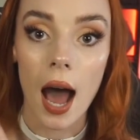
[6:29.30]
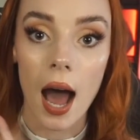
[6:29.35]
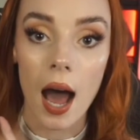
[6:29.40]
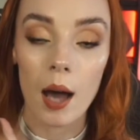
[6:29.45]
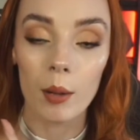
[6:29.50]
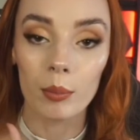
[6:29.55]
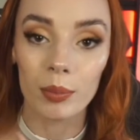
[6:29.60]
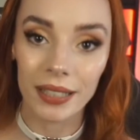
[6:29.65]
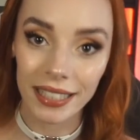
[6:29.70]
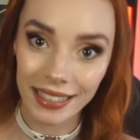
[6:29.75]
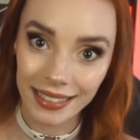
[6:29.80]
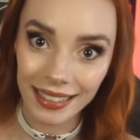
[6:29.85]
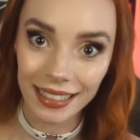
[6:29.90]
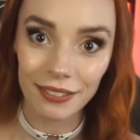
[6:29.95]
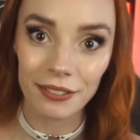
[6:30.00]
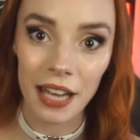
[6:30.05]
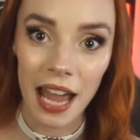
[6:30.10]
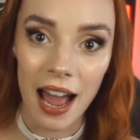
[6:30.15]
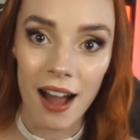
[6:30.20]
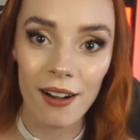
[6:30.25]
please leave
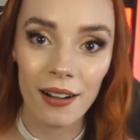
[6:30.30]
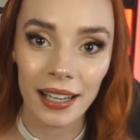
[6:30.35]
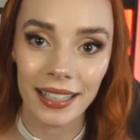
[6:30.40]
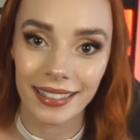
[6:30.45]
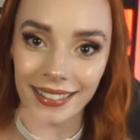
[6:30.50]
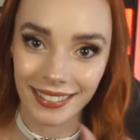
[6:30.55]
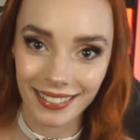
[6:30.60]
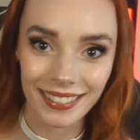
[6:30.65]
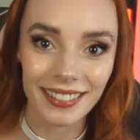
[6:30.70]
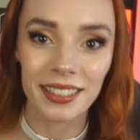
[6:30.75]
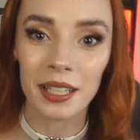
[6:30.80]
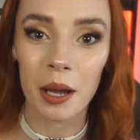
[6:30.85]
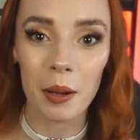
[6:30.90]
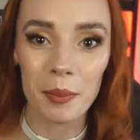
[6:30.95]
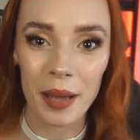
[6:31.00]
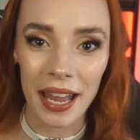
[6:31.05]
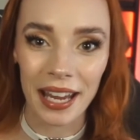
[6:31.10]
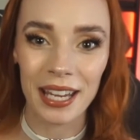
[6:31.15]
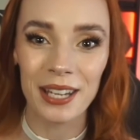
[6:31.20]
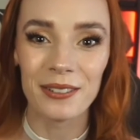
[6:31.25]
now and come
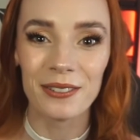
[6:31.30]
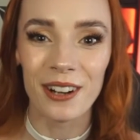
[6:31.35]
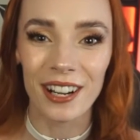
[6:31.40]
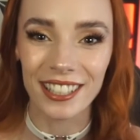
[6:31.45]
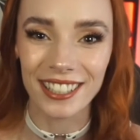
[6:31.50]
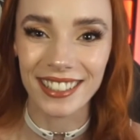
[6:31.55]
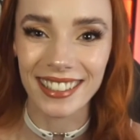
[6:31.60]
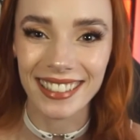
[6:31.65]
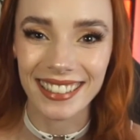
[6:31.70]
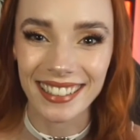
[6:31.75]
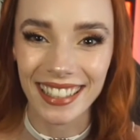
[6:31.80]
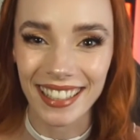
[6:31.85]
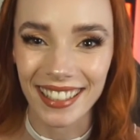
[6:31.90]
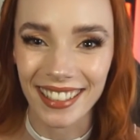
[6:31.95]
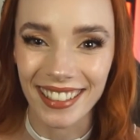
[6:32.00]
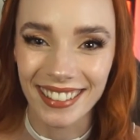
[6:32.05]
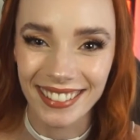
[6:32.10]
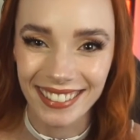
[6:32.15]
back and watch this later.